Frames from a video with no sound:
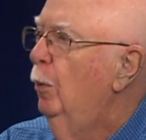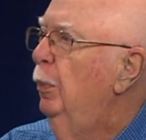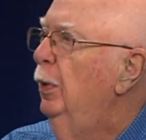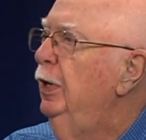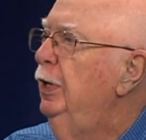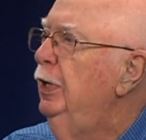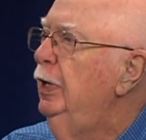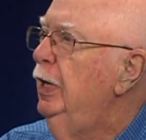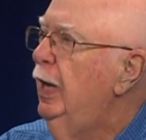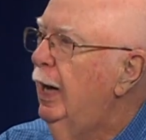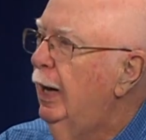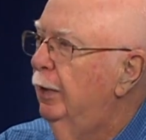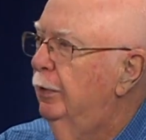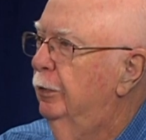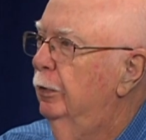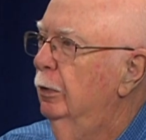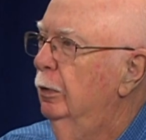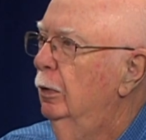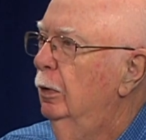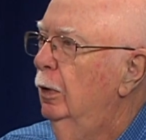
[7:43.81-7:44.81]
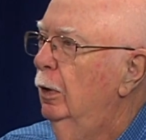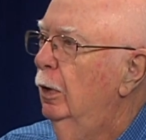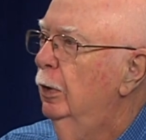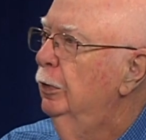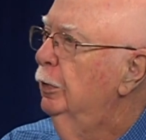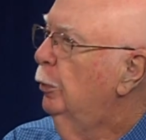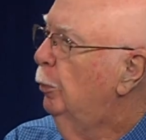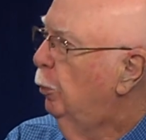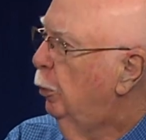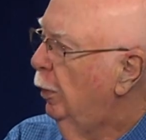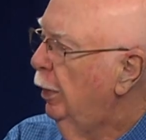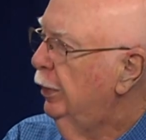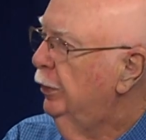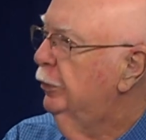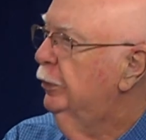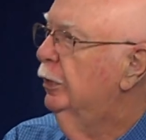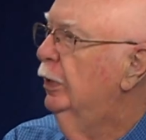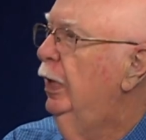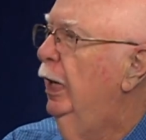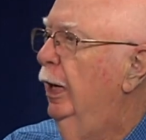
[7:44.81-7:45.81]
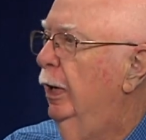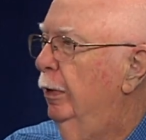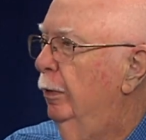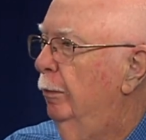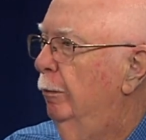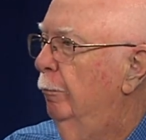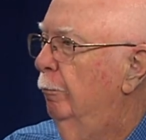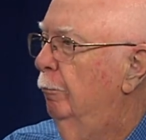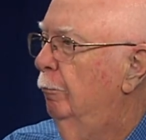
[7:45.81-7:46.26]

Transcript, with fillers: But yet, the press can.